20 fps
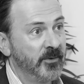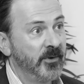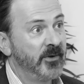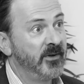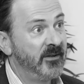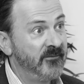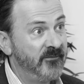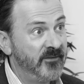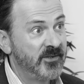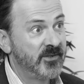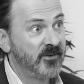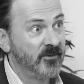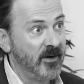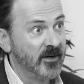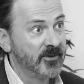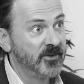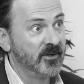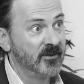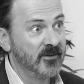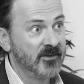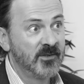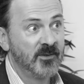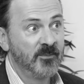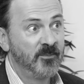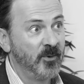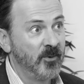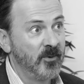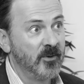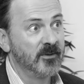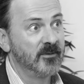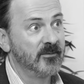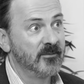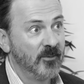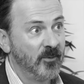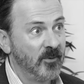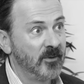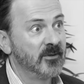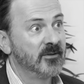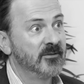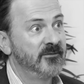build an infrastructure to support
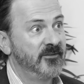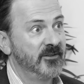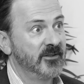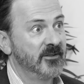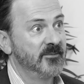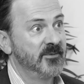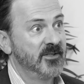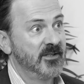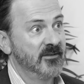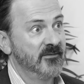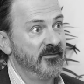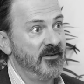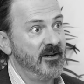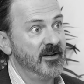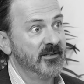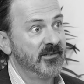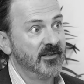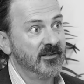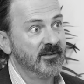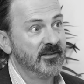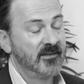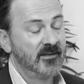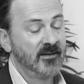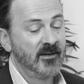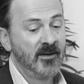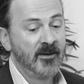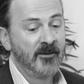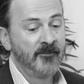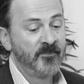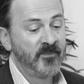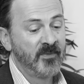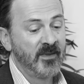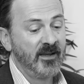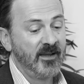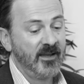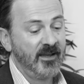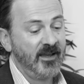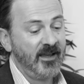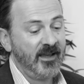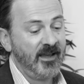all of Philips' devices.
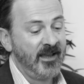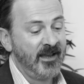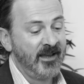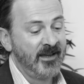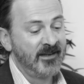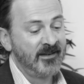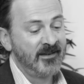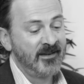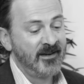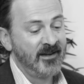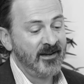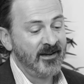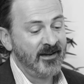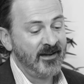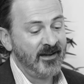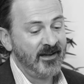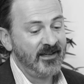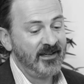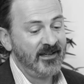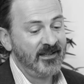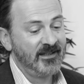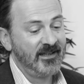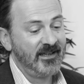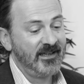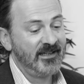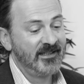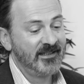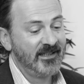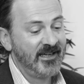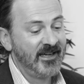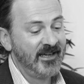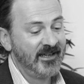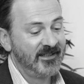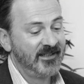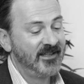And uh, in, in the